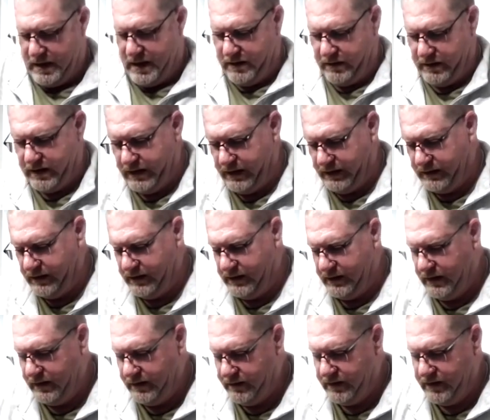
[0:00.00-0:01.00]
All right,
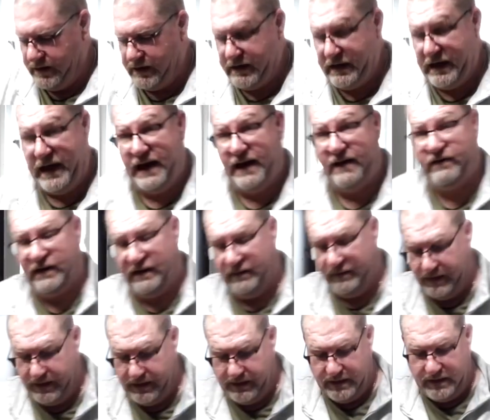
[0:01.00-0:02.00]
and there you have
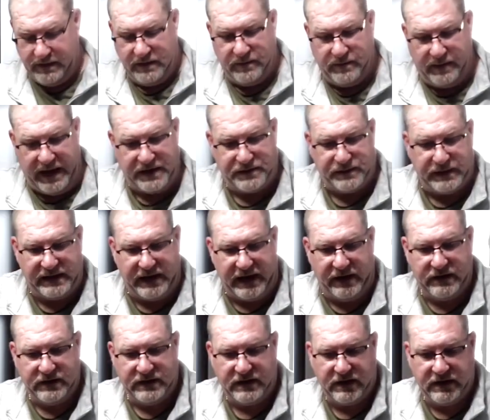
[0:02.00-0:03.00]
it. Mashed
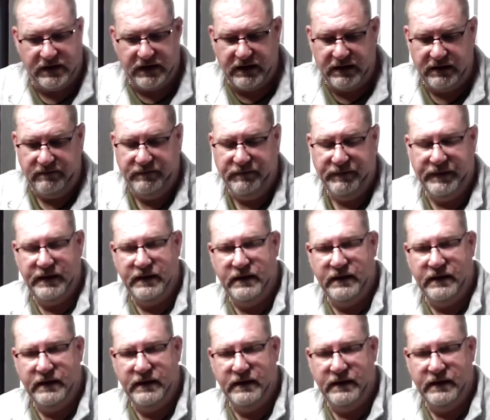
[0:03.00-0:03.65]
potatoes are done.